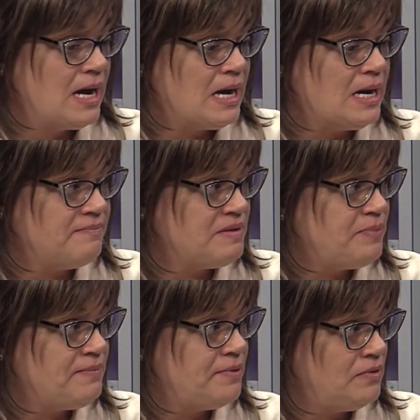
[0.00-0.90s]
The
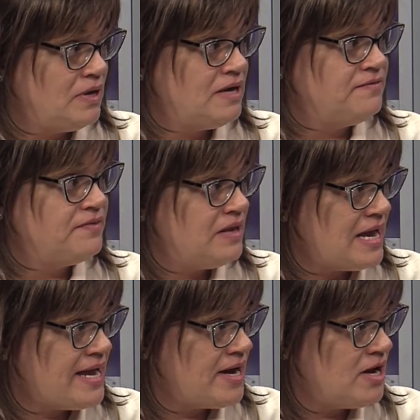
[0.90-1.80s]
people of
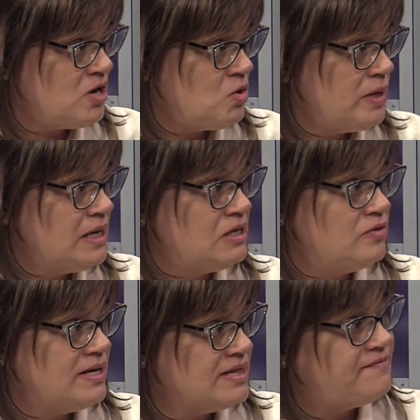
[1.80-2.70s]
Vallejo,
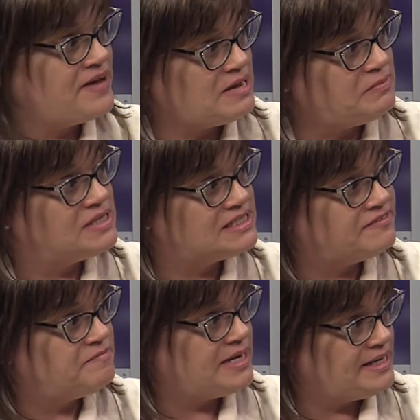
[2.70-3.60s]
including the families
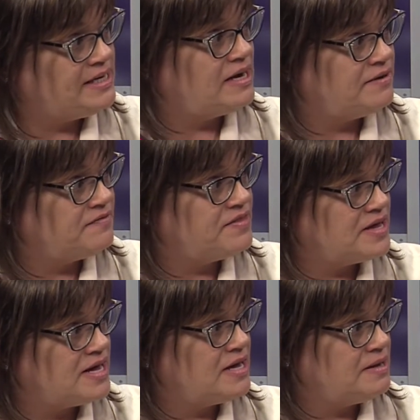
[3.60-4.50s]
of many of
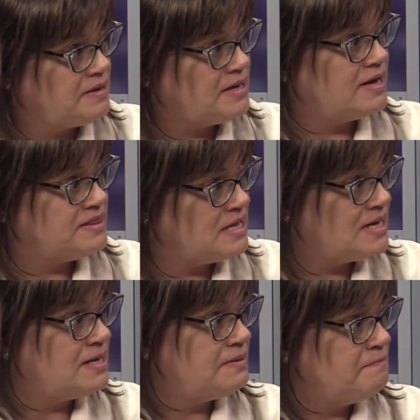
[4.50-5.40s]

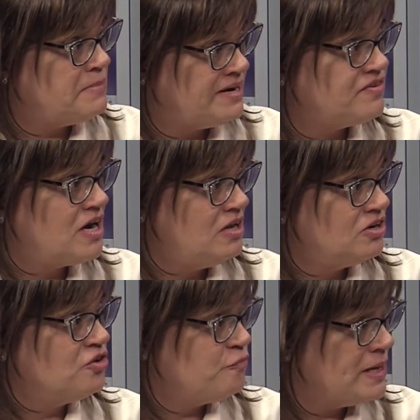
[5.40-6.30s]
the men of color
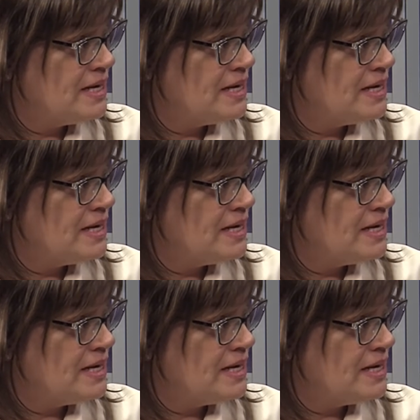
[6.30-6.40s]
who've been